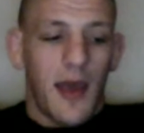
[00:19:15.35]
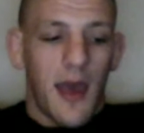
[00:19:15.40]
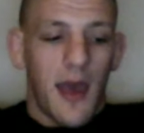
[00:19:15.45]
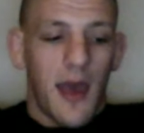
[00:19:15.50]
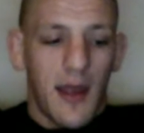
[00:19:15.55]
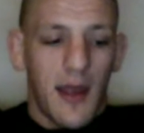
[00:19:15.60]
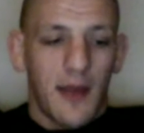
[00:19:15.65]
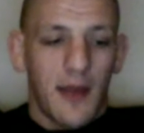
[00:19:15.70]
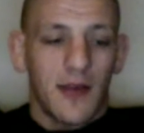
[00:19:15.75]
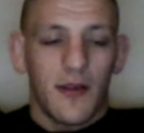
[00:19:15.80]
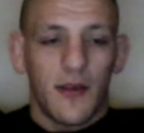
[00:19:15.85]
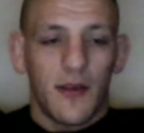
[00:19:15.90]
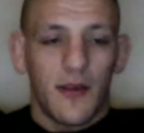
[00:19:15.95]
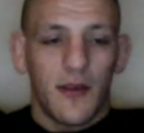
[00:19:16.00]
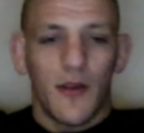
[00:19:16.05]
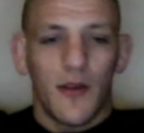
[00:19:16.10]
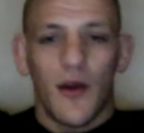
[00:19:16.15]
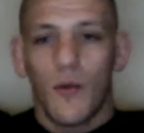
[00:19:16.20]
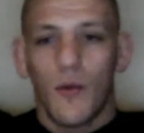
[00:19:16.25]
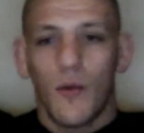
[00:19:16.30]
And
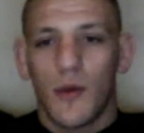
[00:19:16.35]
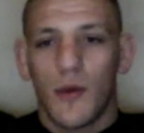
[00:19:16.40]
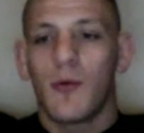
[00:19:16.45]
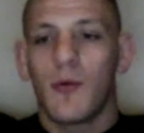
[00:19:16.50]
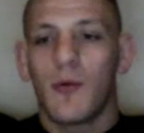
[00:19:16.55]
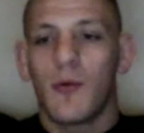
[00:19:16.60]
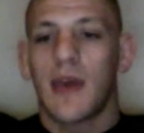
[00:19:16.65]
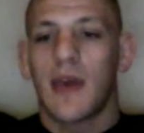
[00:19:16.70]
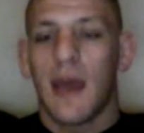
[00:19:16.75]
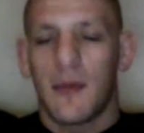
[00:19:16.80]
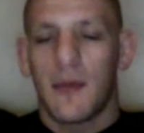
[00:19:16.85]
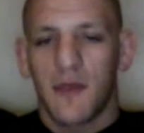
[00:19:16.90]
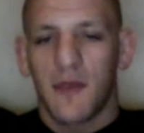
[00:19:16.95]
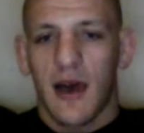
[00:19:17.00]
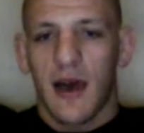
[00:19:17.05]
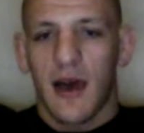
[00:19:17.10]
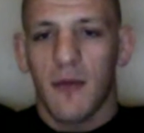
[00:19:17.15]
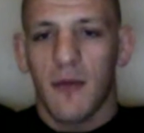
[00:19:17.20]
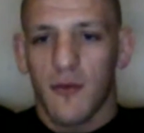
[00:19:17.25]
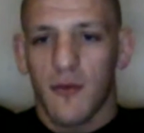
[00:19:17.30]
we came to
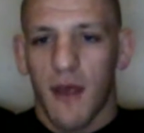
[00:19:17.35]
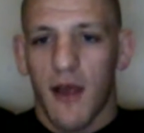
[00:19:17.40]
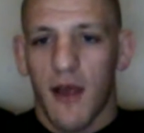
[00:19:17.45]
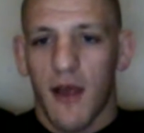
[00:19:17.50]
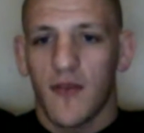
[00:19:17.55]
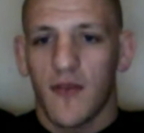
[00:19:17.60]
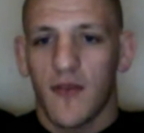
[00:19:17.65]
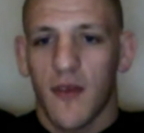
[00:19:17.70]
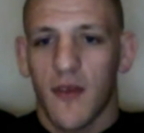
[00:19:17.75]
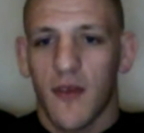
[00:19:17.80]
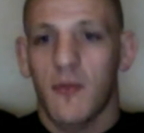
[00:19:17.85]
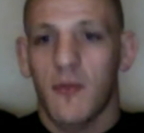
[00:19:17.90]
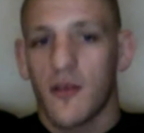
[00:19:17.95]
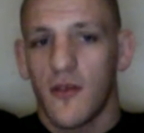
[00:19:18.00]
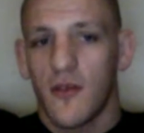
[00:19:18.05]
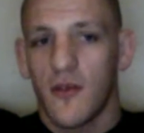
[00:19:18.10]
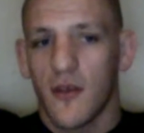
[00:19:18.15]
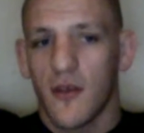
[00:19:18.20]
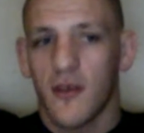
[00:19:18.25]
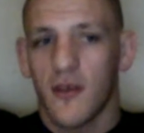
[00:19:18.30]
common ground. So I'm like,
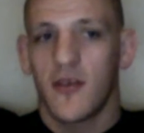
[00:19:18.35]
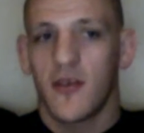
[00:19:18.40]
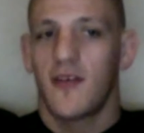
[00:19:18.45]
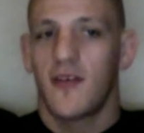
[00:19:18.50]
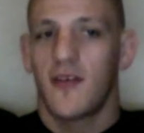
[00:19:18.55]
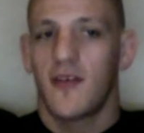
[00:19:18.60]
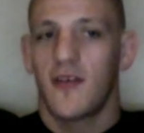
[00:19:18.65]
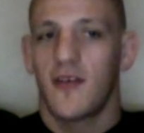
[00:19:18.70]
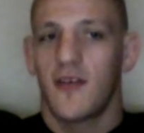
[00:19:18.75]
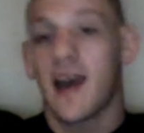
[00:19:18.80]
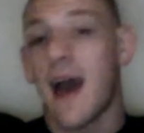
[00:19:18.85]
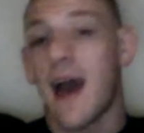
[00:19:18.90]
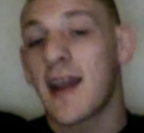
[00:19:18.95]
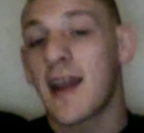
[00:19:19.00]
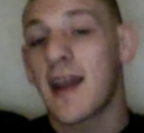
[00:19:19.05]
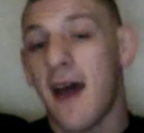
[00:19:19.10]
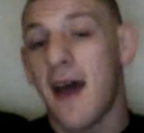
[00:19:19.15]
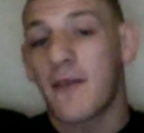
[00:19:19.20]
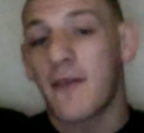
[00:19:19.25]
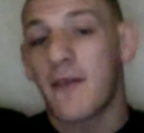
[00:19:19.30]
look, I
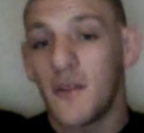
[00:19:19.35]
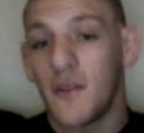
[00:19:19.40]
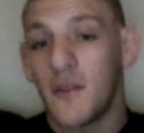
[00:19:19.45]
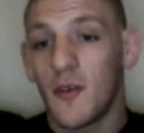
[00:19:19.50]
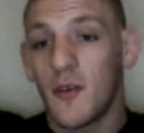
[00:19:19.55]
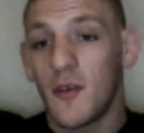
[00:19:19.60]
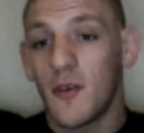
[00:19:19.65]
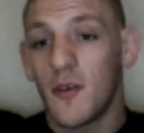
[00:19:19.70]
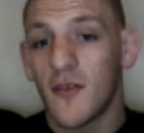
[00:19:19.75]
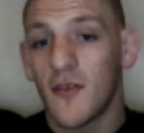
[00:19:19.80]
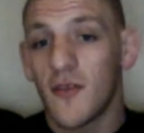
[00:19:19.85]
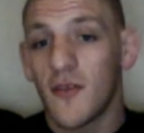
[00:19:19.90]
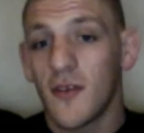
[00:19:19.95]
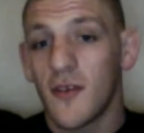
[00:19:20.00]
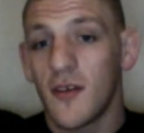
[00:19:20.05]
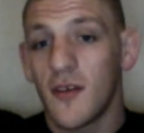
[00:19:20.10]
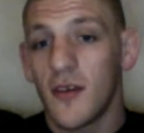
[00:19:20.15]
kind of have to do this.